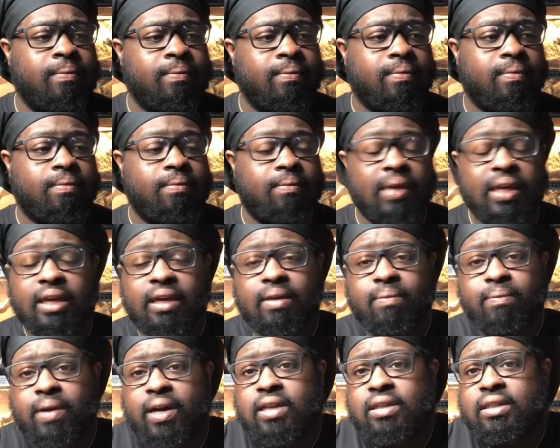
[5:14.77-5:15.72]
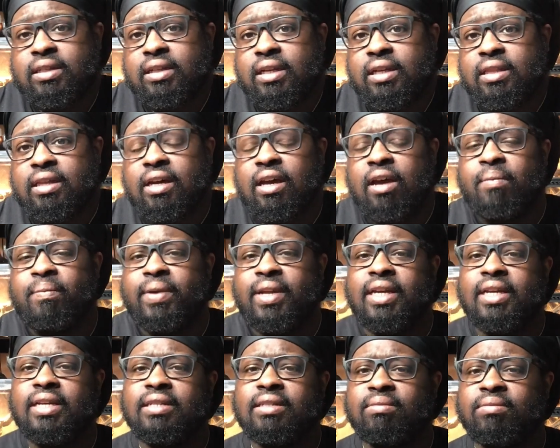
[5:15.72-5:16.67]
Me personally, the
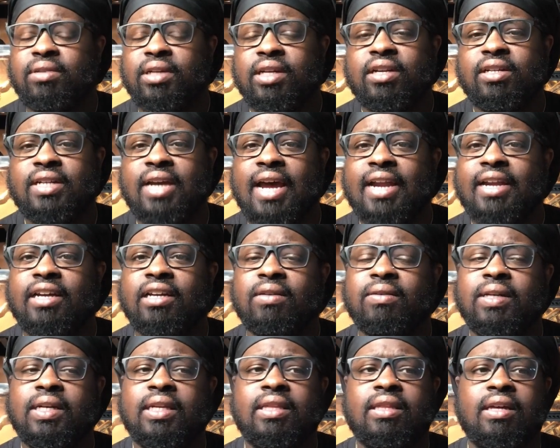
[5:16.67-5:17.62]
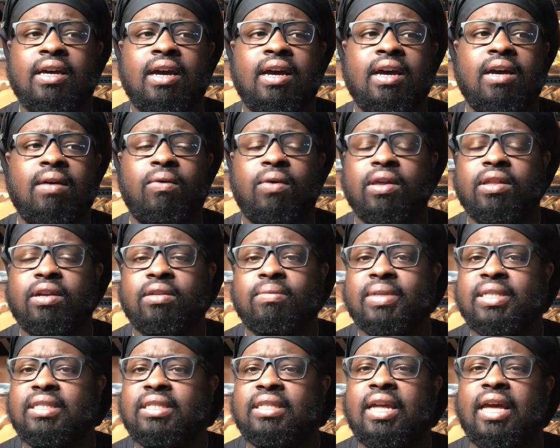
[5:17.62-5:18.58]
companies and breeders I deal with, whether it
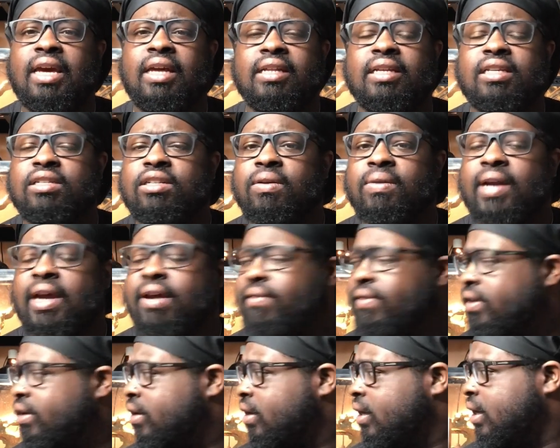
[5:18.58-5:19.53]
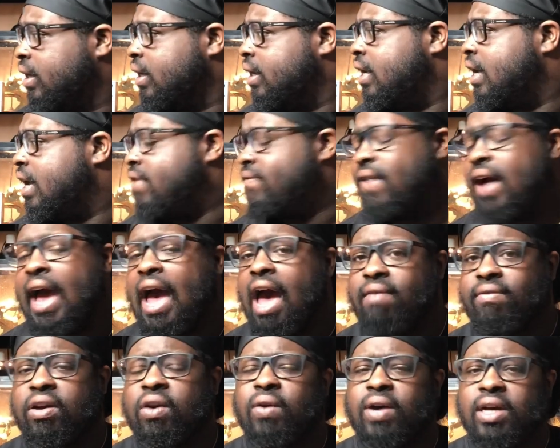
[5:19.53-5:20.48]
be snake, lizard, whatever, if I
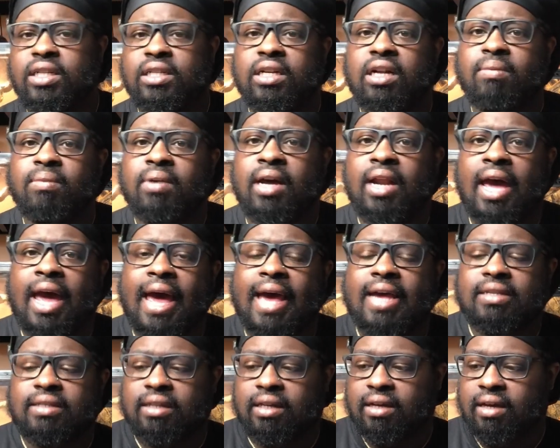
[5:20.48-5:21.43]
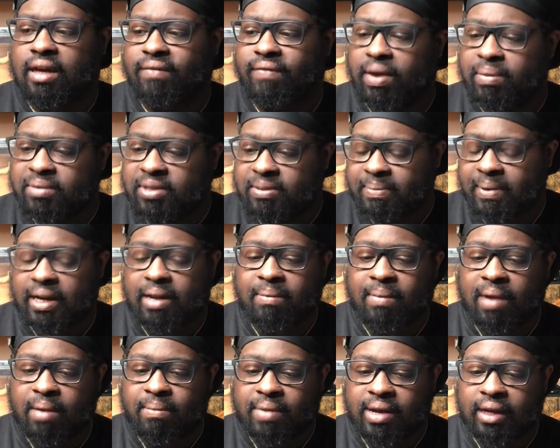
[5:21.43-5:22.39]
have a question, I'm gonna ask it. If I'm spending
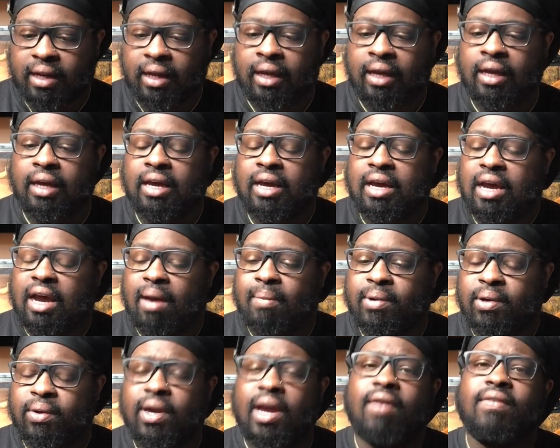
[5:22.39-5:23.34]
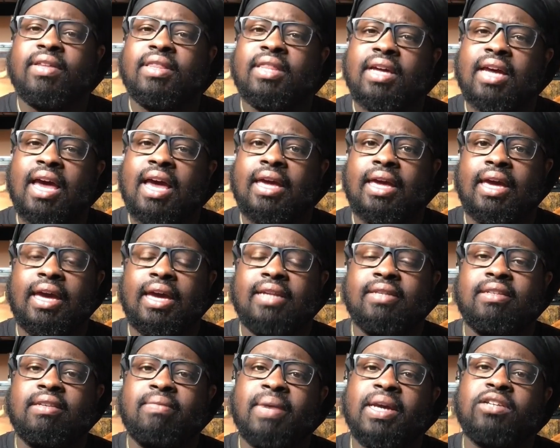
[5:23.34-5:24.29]
my money, I'm doing everything I can
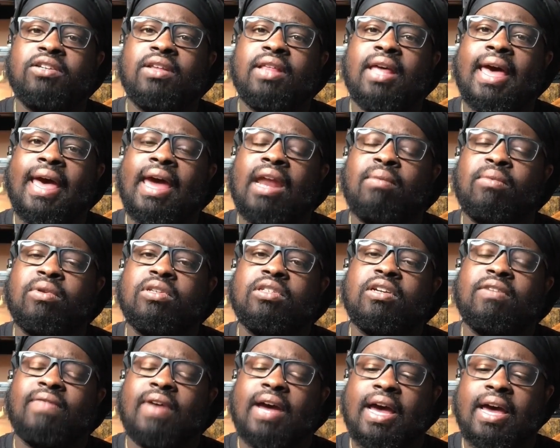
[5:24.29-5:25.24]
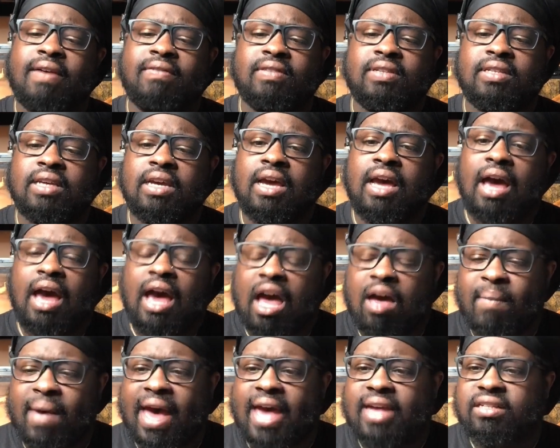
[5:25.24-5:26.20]
to make sure that animal survives,
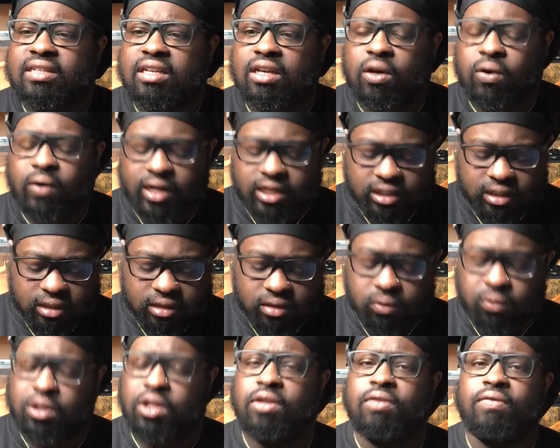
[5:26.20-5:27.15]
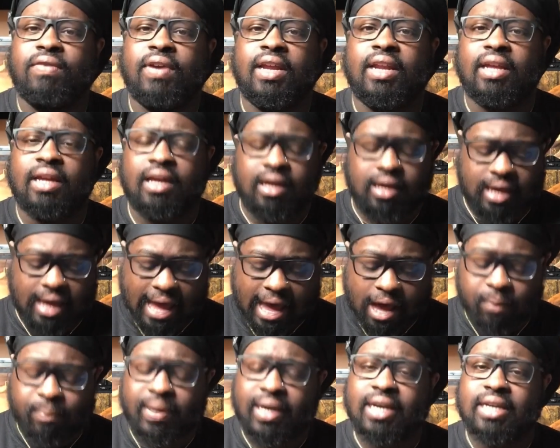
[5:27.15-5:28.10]
I'm asking questions. What are you feeding it?
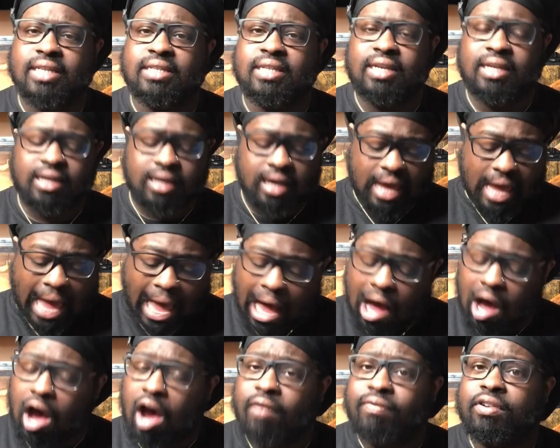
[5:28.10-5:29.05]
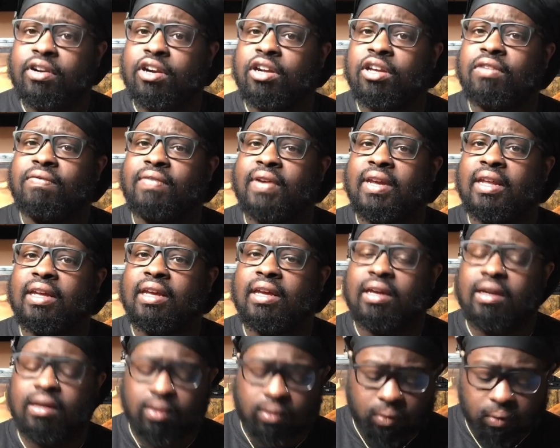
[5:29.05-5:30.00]
How big is it? How often are you feeding
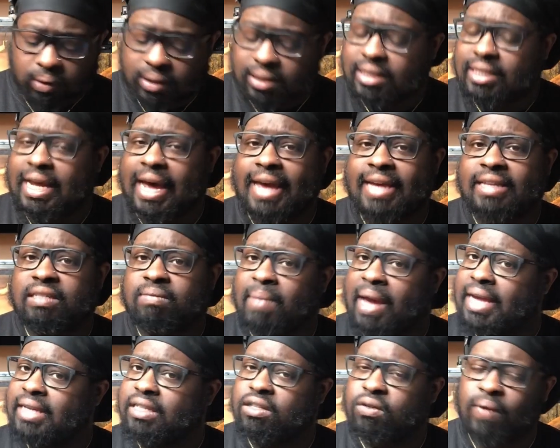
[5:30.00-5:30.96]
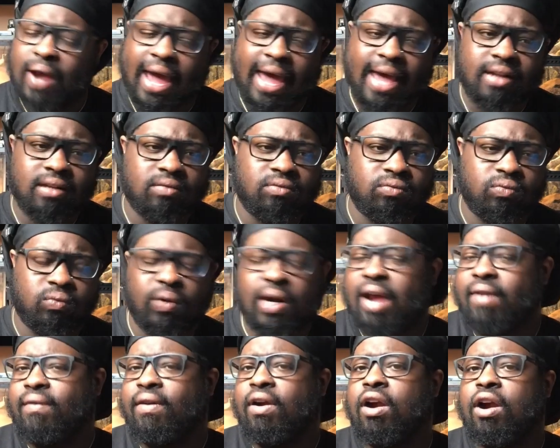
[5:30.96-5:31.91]
it? What size mice, rat,
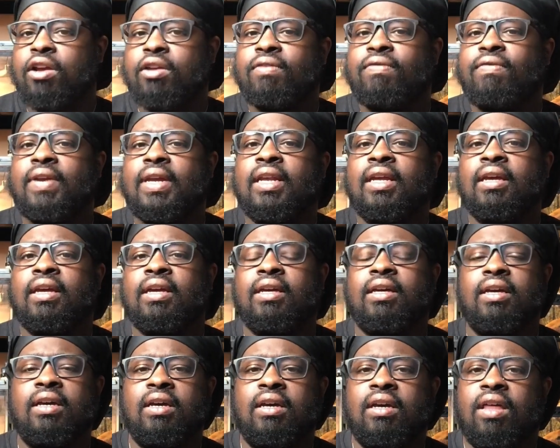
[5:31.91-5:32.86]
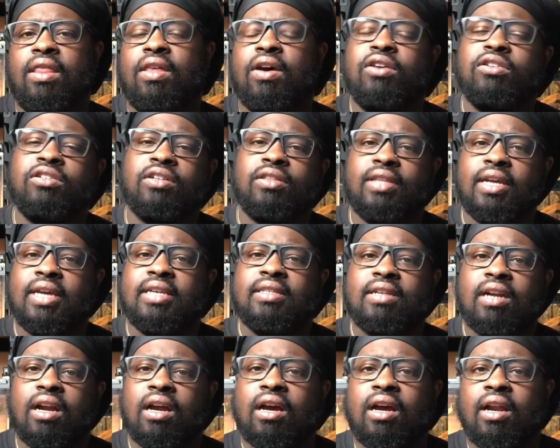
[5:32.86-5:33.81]
whatever are you feeding it? Those are things
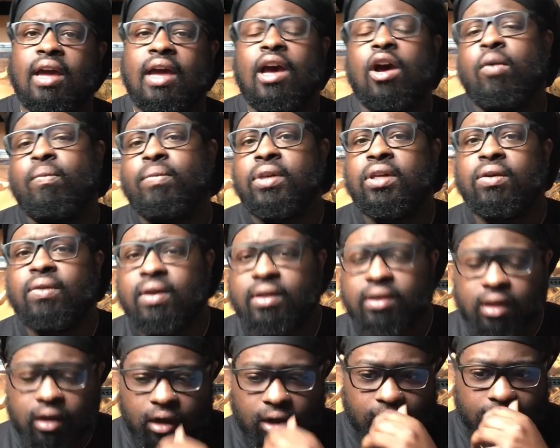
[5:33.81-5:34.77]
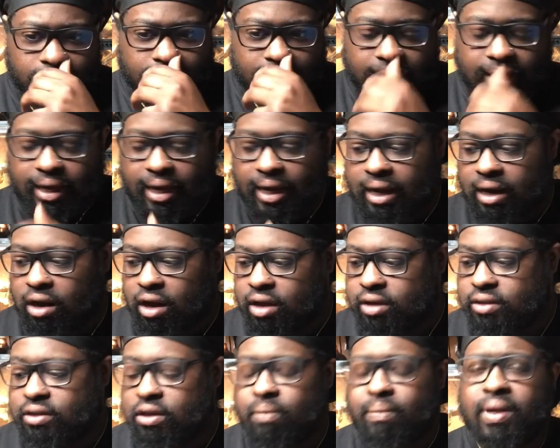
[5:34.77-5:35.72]
that are gonna help you in the long run and
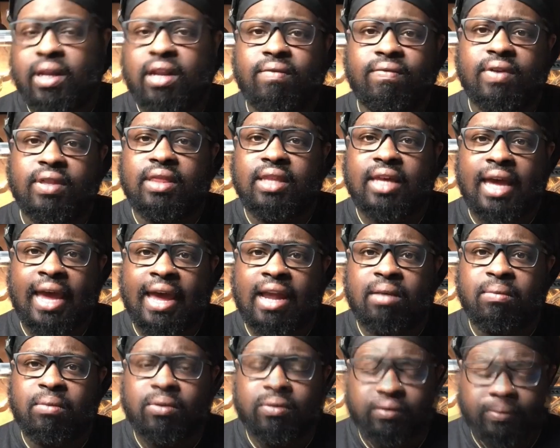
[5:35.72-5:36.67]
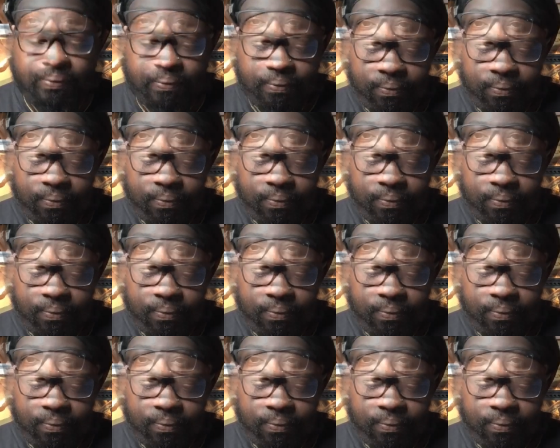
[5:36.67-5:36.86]
also benefit the animal.